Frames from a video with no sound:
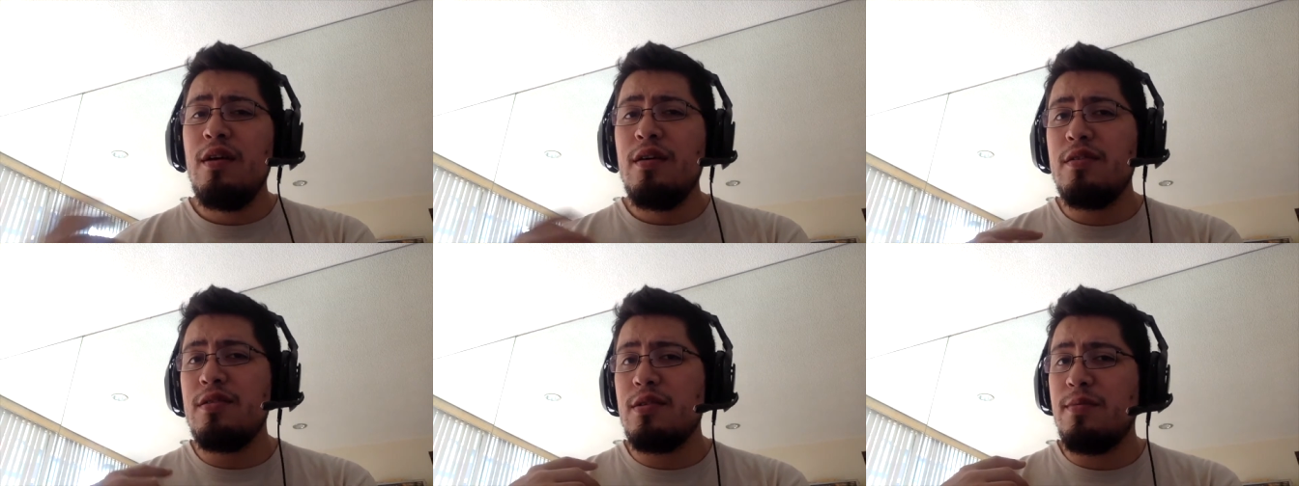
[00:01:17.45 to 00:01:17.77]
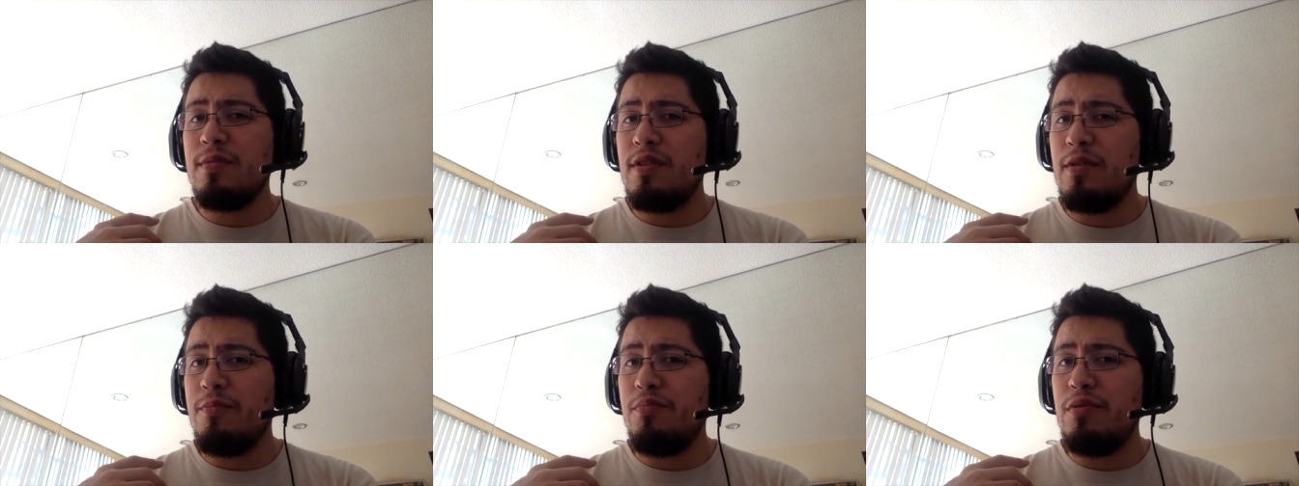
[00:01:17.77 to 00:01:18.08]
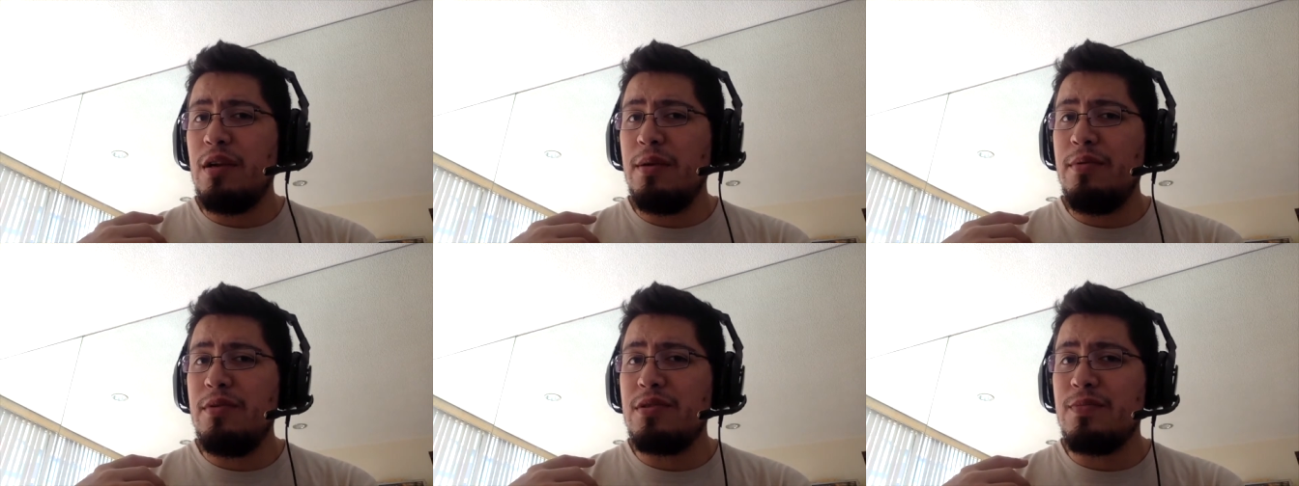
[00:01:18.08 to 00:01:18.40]
some of the
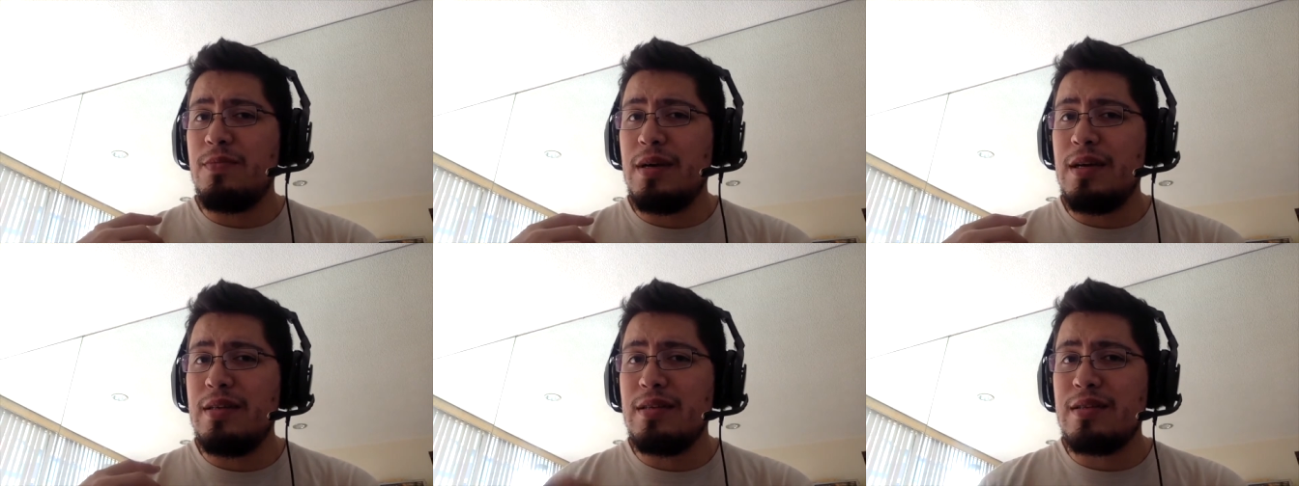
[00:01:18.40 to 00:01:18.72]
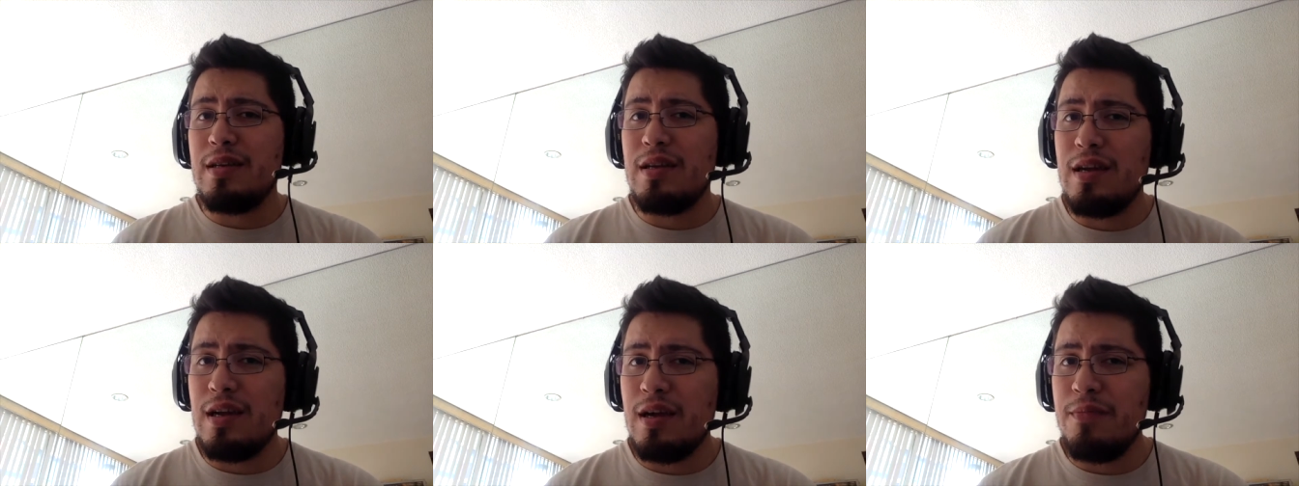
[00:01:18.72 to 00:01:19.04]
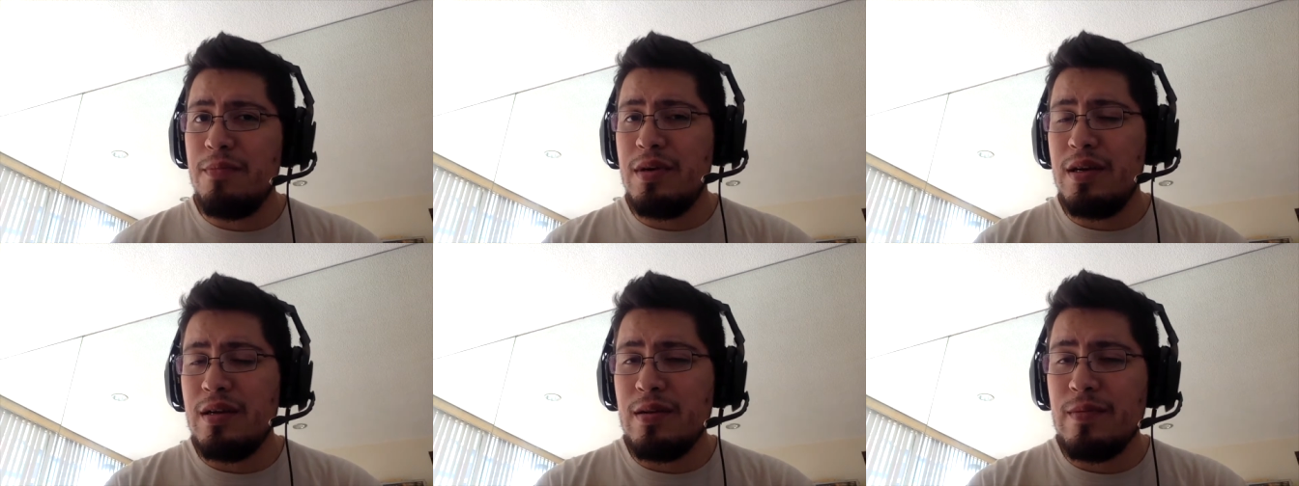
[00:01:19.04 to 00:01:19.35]
previous bands that
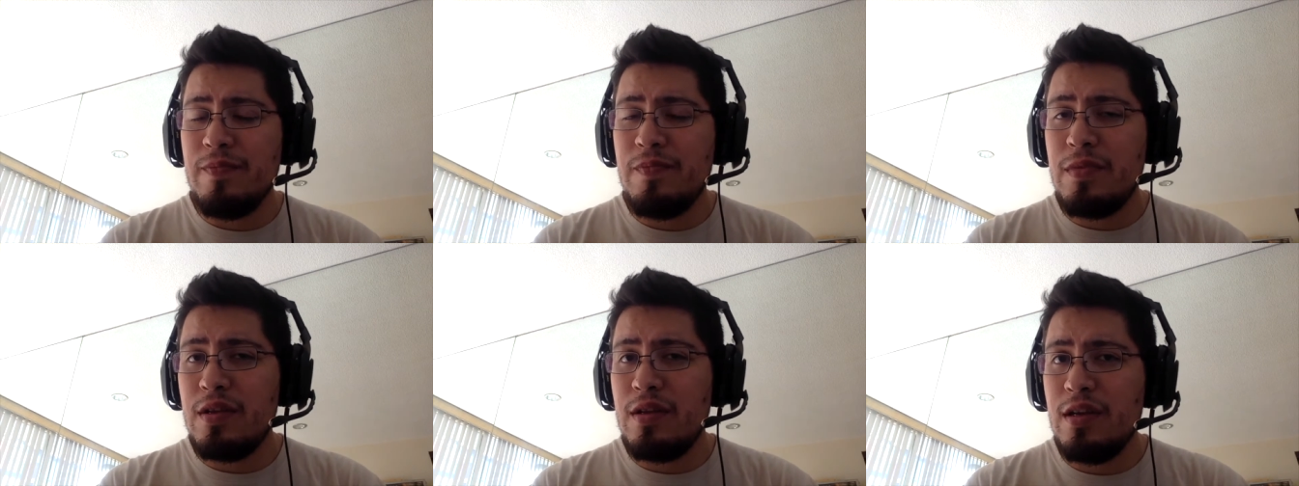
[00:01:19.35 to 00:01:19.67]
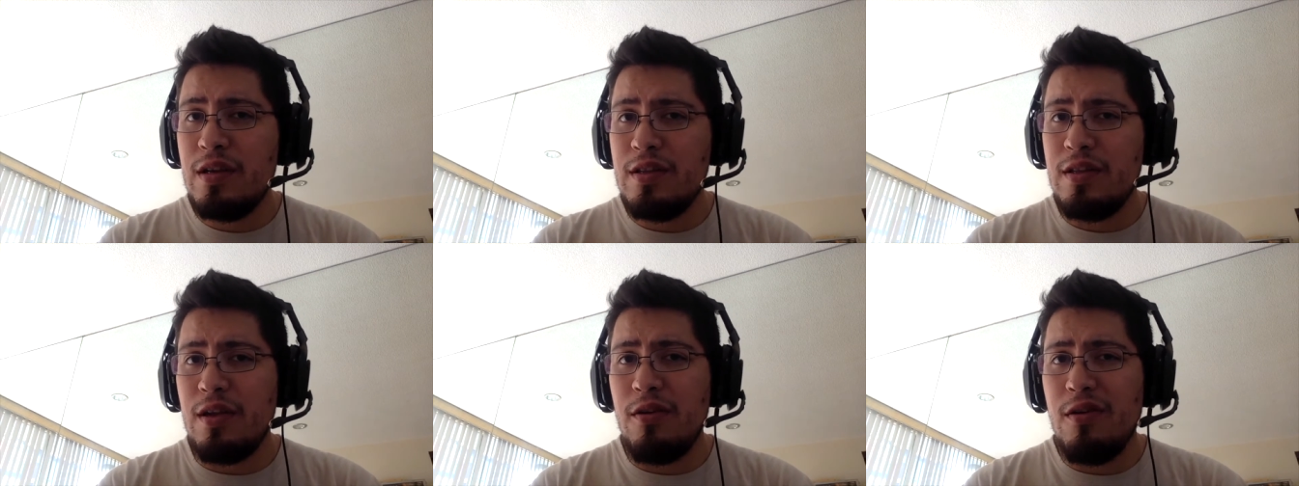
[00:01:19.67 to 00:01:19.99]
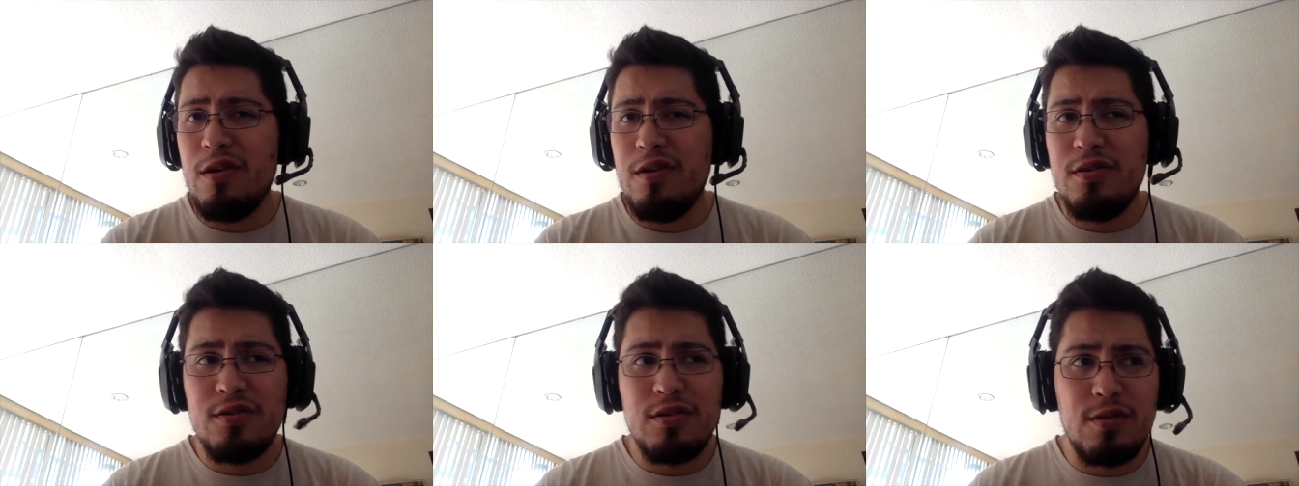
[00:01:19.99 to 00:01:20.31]
I've been in the year.